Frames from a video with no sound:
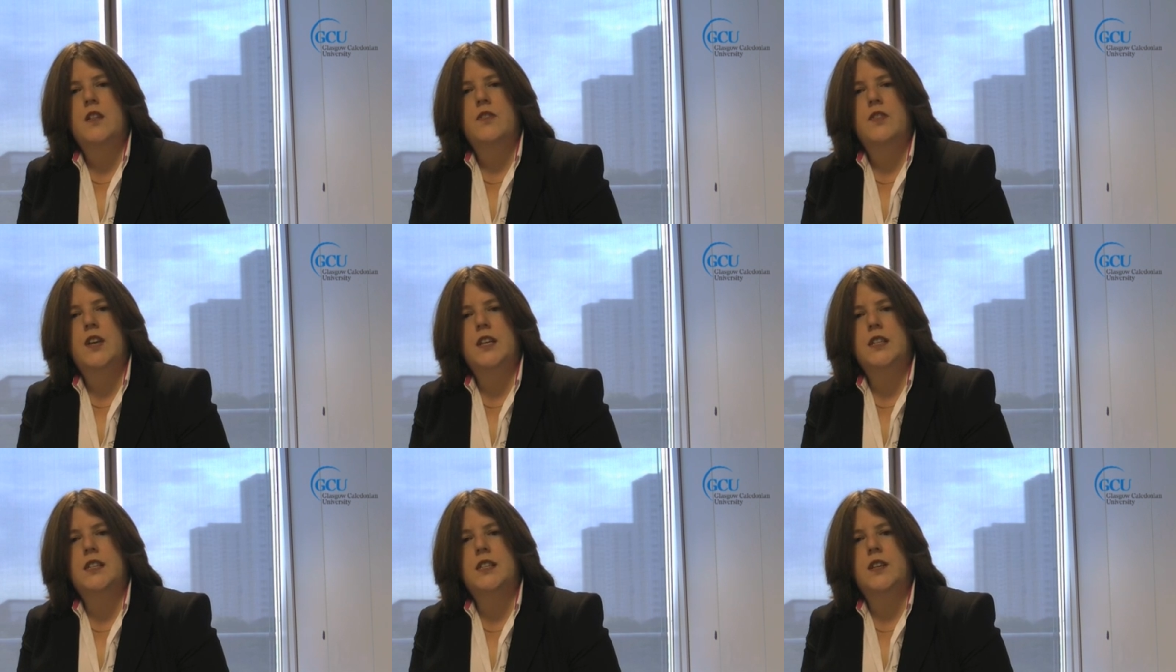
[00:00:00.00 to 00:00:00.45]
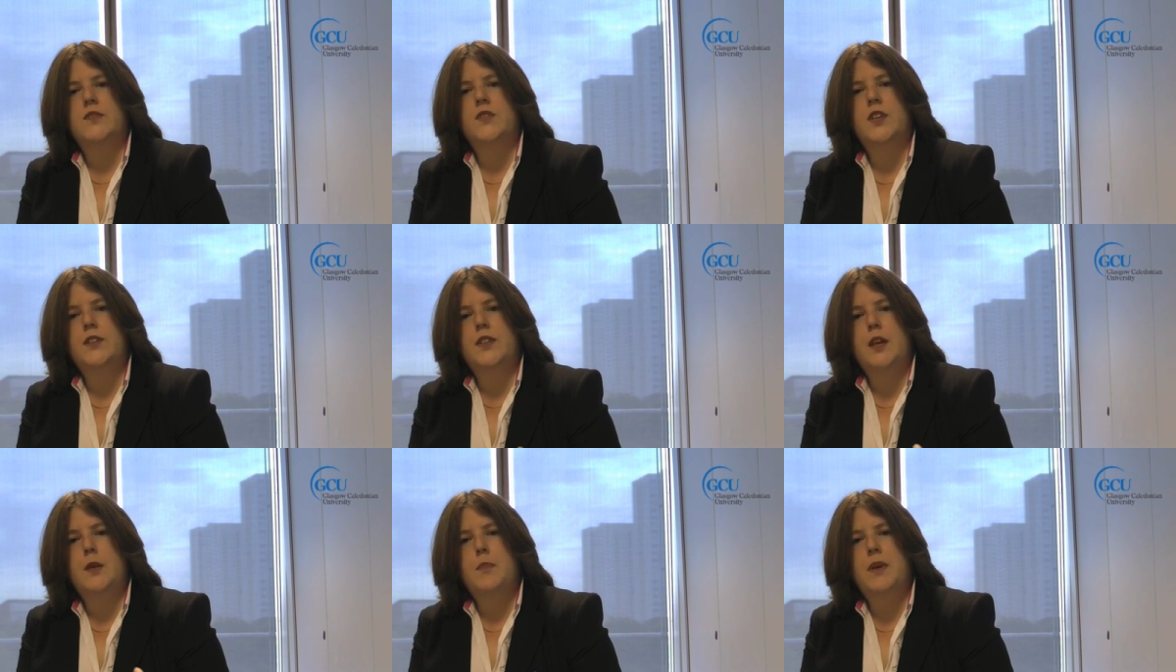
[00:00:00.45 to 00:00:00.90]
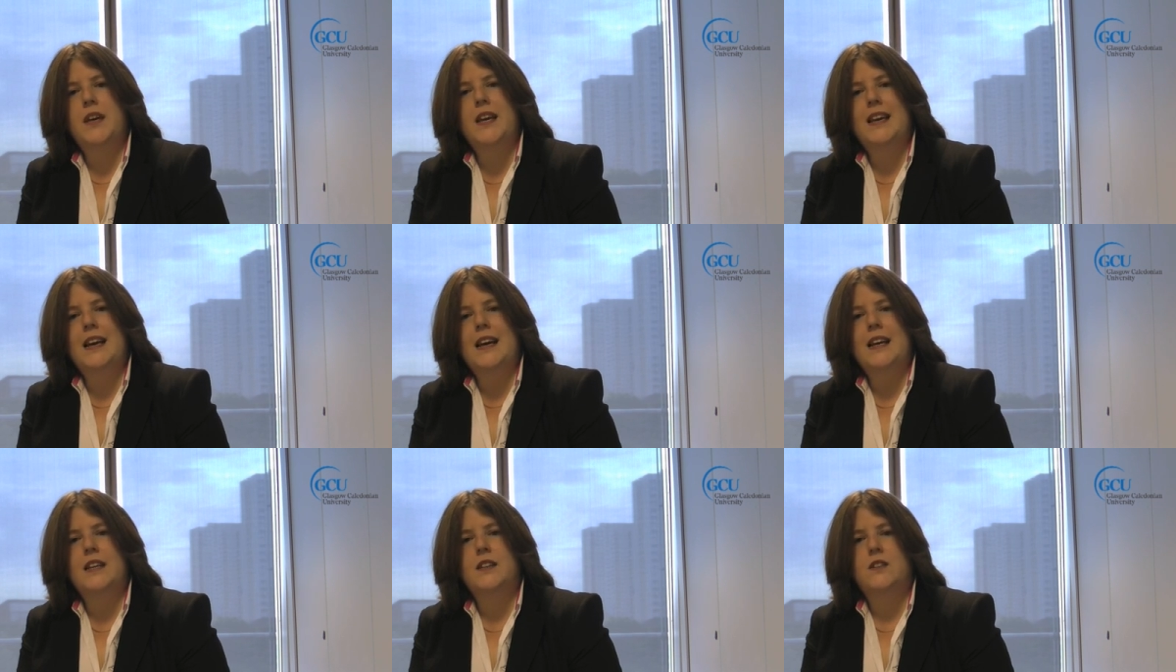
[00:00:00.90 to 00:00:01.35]
they said that they
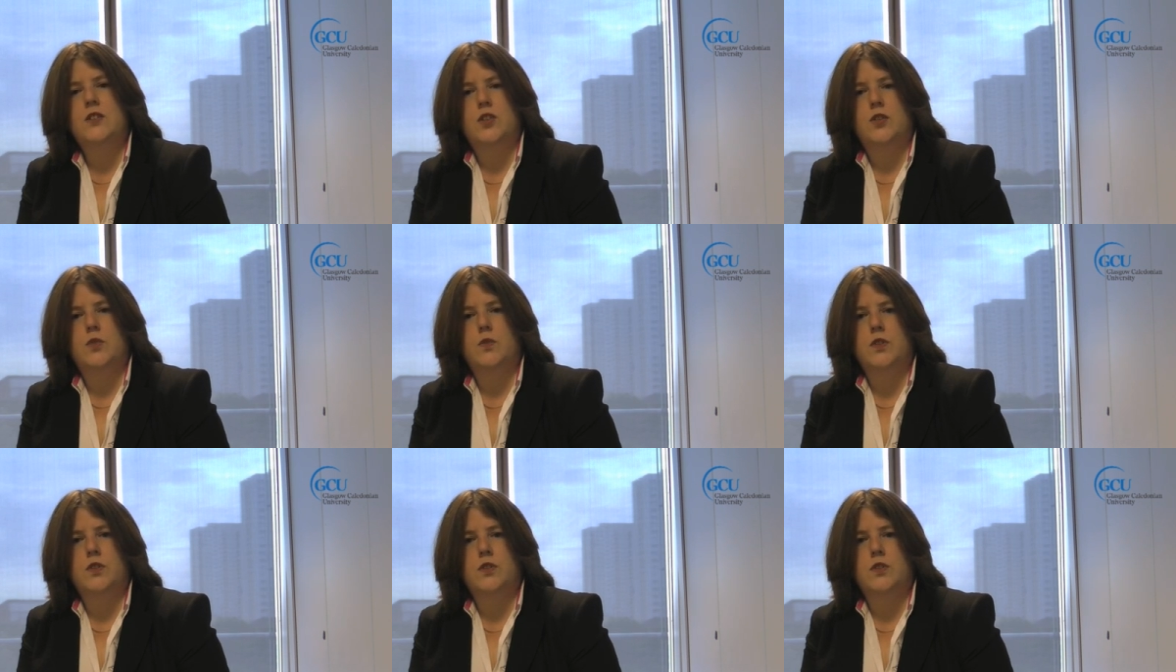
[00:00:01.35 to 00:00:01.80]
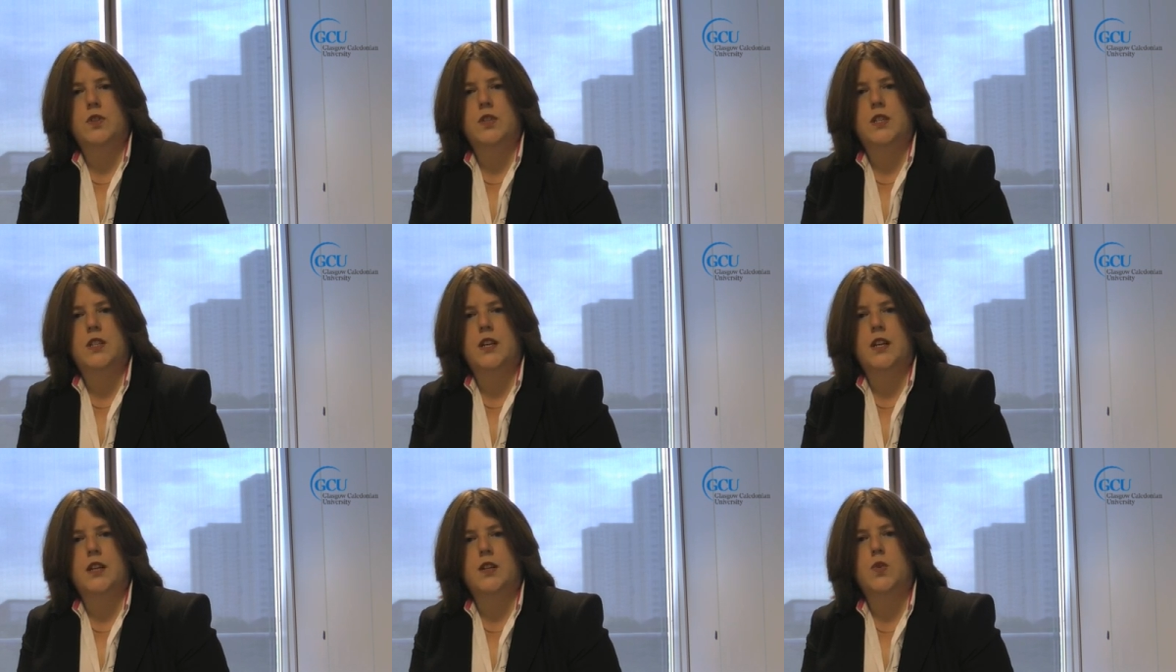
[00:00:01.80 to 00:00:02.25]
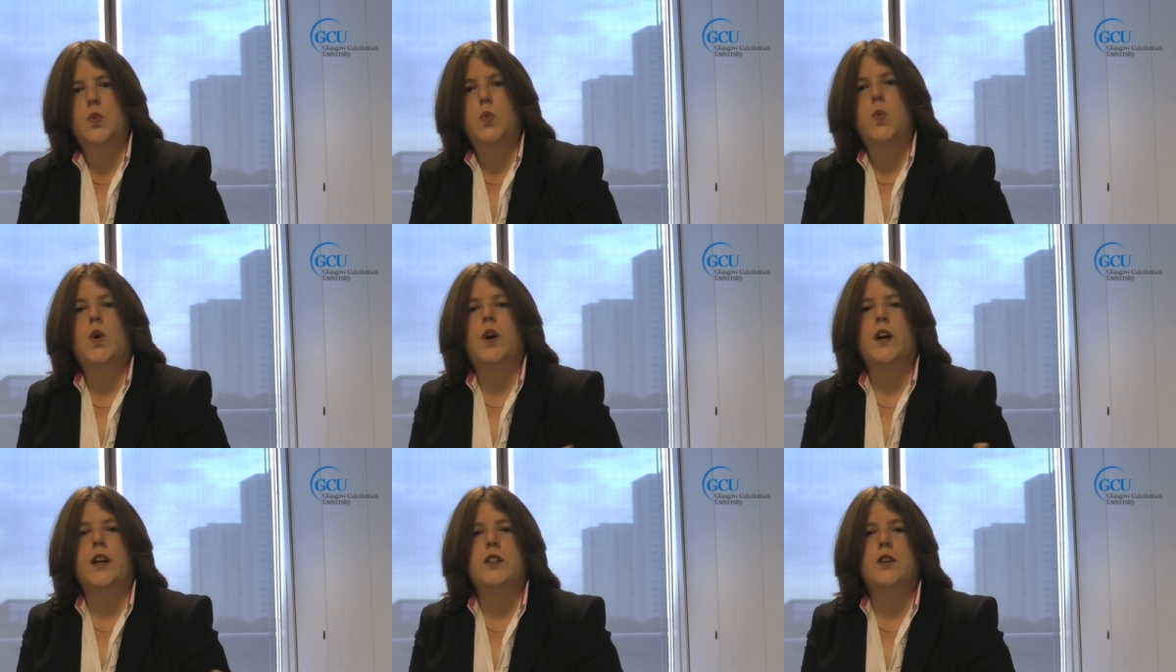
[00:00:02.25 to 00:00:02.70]
began to understand
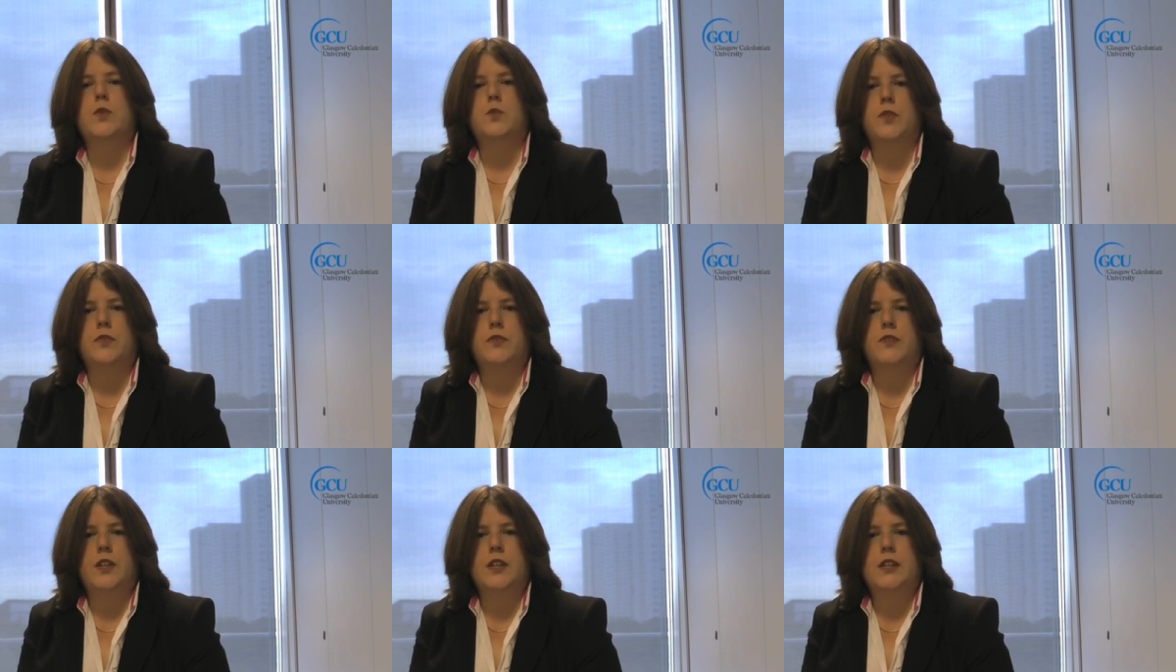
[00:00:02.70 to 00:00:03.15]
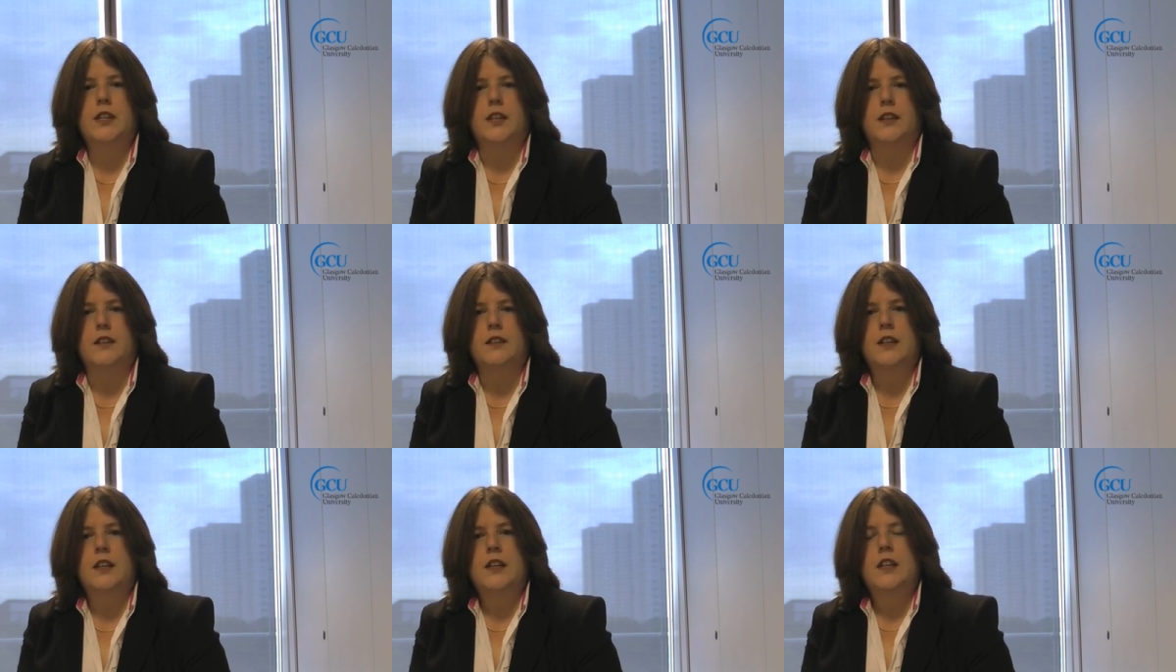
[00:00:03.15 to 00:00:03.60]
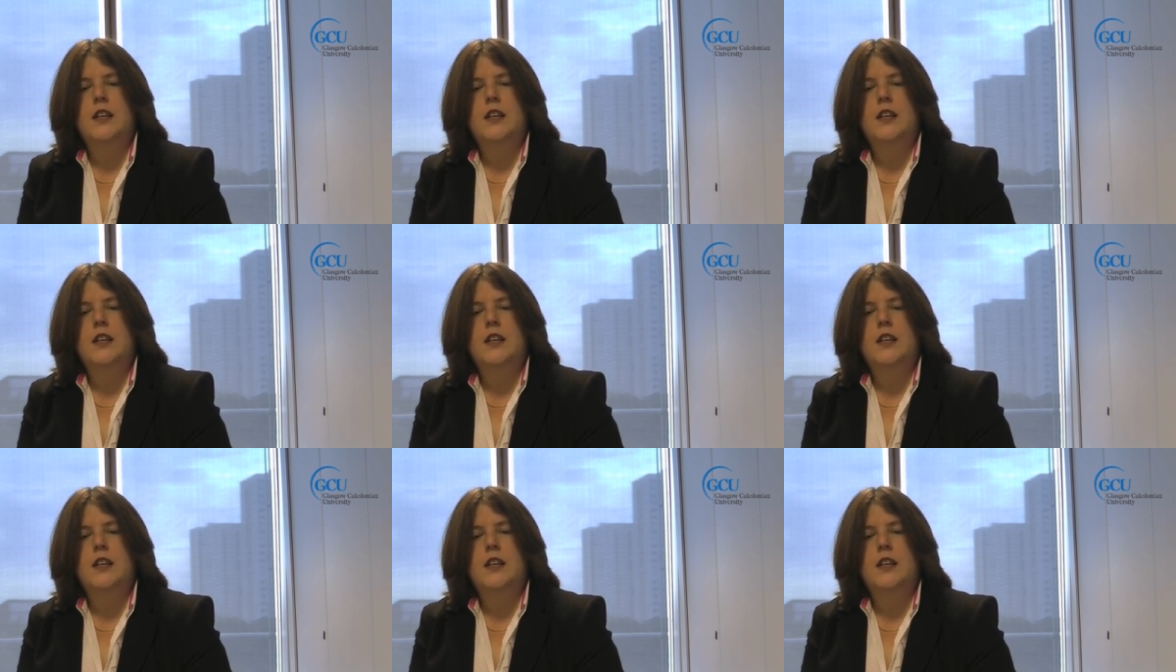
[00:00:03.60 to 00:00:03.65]
why they were failing.